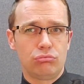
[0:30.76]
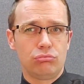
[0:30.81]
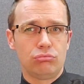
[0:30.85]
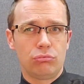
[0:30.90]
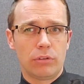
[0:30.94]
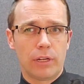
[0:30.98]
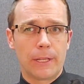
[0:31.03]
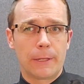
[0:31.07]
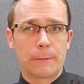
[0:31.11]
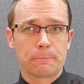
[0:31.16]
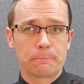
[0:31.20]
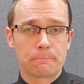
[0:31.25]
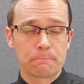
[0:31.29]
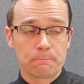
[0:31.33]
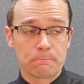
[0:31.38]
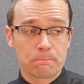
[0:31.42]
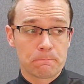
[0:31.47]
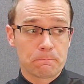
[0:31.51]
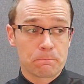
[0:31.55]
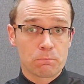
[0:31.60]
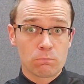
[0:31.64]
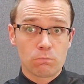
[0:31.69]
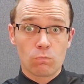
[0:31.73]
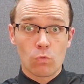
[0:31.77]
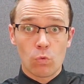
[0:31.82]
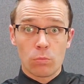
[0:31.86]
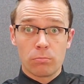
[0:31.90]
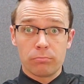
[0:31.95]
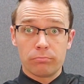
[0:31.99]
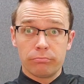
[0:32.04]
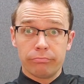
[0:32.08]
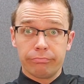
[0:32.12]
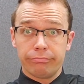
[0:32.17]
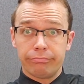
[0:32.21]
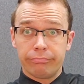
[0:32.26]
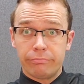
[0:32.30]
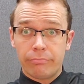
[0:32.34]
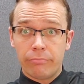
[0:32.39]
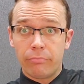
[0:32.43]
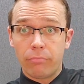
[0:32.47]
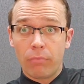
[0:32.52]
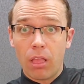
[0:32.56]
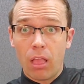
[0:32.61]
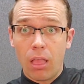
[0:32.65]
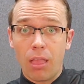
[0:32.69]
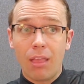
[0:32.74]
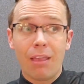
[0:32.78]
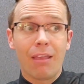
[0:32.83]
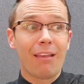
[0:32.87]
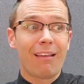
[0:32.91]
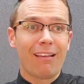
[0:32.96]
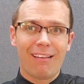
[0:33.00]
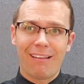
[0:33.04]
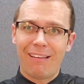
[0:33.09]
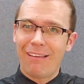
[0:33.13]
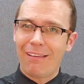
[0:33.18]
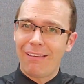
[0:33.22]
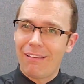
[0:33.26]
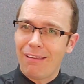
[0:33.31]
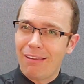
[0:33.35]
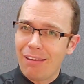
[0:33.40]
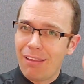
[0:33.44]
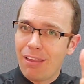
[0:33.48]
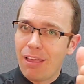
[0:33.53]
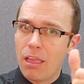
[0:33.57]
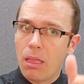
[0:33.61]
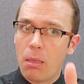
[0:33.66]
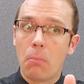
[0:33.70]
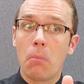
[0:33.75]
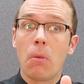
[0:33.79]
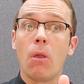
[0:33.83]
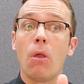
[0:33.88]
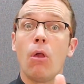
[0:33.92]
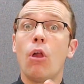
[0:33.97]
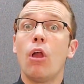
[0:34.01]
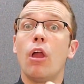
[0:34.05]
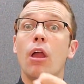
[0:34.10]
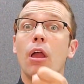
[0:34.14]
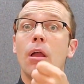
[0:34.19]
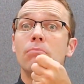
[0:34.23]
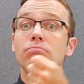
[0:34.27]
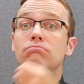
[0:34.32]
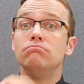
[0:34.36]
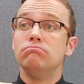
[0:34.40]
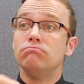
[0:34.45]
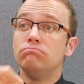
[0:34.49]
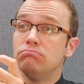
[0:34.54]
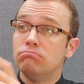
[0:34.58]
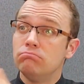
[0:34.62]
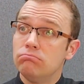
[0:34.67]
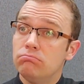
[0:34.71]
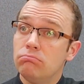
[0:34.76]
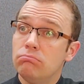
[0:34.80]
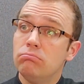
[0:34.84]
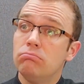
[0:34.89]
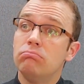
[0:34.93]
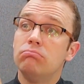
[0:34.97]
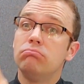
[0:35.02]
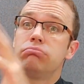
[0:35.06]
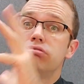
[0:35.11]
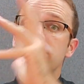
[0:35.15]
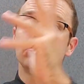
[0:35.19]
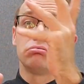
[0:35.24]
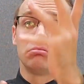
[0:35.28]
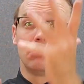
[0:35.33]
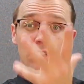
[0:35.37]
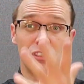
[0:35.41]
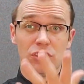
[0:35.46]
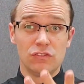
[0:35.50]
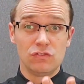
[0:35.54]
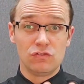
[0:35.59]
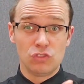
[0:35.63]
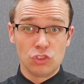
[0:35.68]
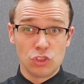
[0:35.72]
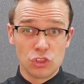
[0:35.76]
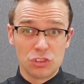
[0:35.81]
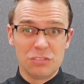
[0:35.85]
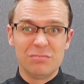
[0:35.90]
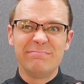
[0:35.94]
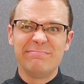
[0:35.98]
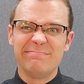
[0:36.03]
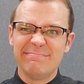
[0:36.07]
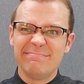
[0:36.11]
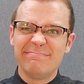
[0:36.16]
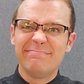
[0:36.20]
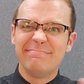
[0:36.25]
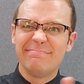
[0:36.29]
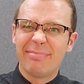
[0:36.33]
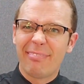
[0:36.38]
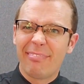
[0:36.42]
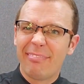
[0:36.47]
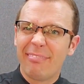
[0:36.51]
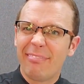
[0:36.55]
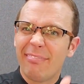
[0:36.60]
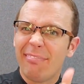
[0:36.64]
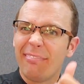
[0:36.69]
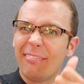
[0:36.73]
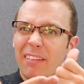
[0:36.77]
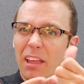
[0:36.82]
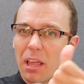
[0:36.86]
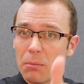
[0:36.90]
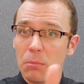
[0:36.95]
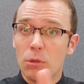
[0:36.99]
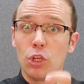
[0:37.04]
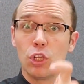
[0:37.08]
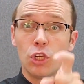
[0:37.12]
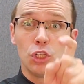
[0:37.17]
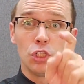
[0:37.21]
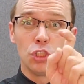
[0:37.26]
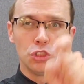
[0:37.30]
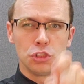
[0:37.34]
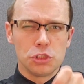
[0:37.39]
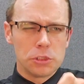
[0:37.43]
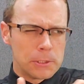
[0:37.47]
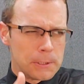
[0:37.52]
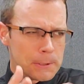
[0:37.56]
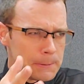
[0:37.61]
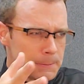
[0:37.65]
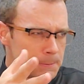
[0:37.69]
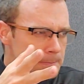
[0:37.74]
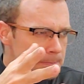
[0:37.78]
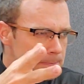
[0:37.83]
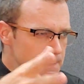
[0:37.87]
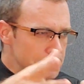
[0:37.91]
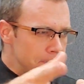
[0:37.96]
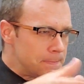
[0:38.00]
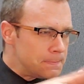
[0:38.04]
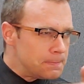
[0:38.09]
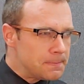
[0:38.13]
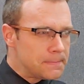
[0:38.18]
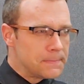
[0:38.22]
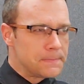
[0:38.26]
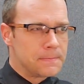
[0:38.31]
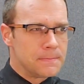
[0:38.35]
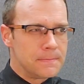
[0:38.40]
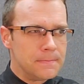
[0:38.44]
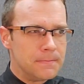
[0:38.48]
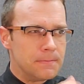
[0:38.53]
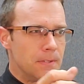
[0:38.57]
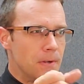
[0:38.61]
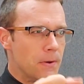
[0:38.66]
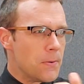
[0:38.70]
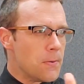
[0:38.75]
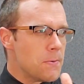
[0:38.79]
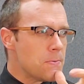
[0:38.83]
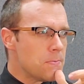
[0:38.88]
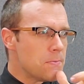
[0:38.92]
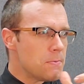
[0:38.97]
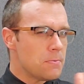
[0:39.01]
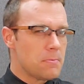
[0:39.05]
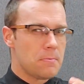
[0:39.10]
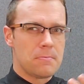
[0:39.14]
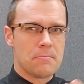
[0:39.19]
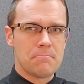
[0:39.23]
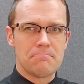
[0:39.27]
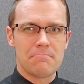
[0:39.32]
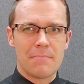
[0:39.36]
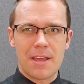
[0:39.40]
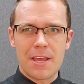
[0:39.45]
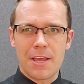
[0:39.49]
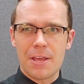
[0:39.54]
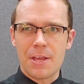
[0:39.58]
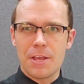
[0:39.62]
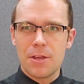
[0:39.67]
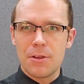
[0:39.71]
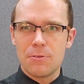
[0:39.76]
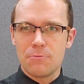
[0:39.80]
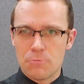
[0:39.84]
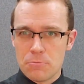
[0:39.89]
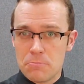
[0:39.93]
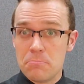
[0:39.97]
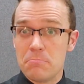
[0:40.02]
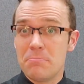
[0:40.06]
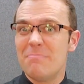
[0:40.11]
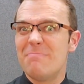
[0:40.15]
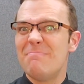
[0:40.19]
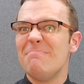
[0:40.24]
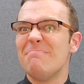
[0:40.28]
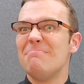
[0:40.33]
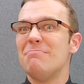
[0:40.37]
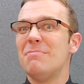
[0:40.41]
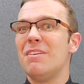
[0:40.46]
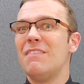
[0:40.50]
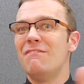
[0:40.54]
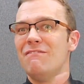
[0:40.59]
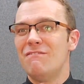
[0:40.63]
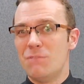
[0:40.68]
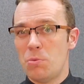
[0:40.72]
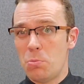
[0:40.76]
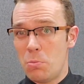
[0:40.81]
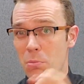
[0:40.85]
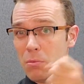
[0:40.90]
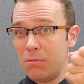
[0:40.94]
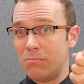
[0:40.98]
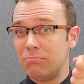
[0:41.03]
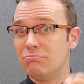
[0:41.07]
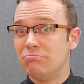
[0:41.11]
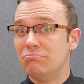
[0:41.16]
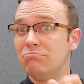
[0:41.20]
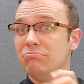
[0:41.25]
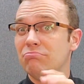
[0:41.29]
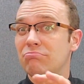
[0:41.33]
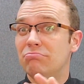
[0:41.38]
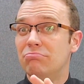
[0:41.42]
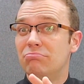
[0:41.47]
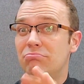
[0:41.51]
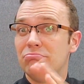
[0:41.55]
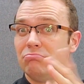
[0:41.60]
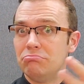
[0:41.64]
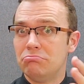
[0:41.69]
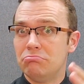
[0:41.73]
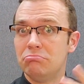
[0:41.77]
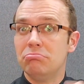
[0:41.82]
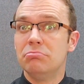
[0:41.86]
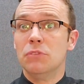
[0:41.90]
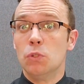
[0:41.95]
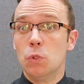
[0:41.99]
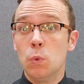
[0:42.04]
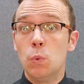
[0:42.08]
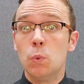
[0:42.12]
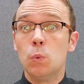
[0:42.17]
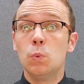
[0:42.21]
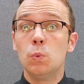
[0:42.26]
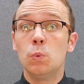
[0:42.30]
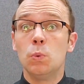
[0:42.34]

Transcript: Network members can also assist you after a disaster happens. You should put together your network before a disaster and talk to each member about your individual needs.